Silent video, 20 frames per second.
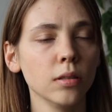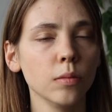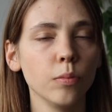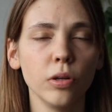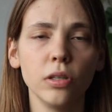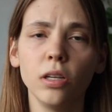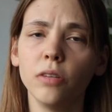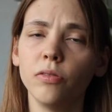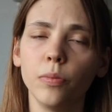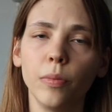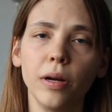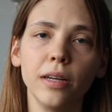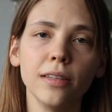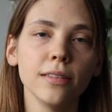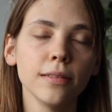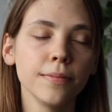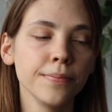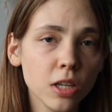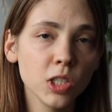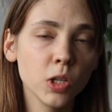but never
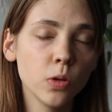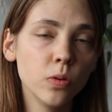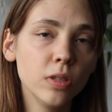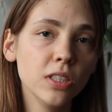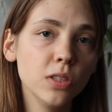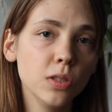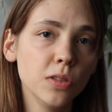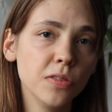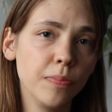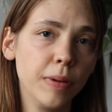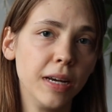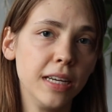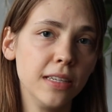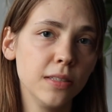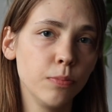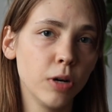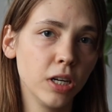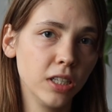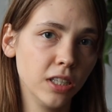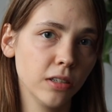mind. So in this
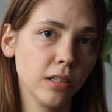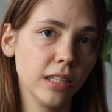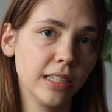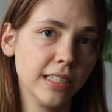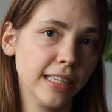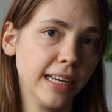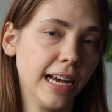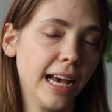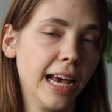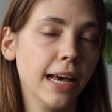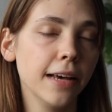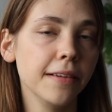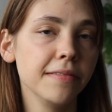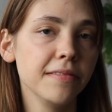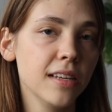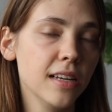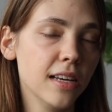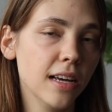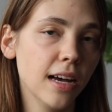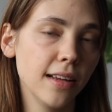toothpaste particular that I
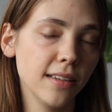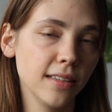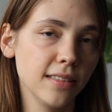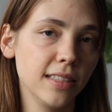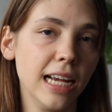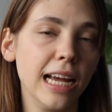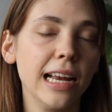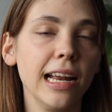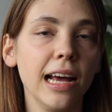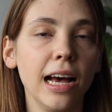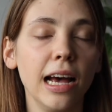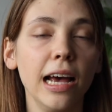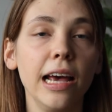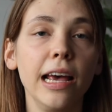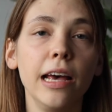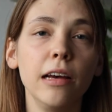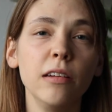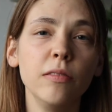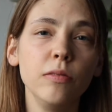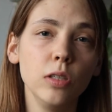have, as I said, I
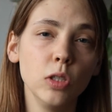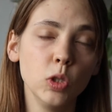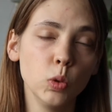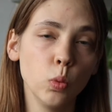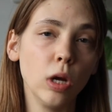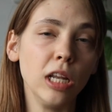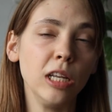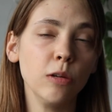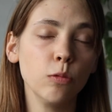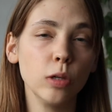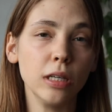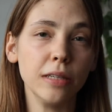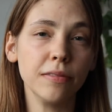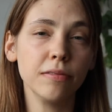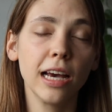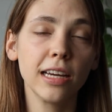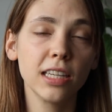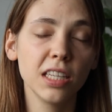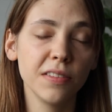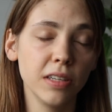have this one with
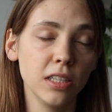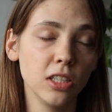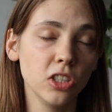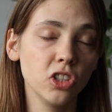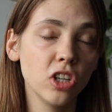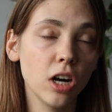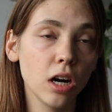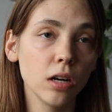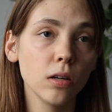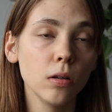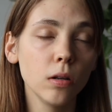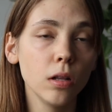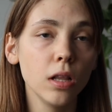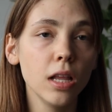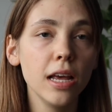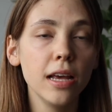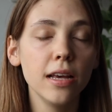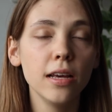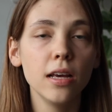activated charcoal.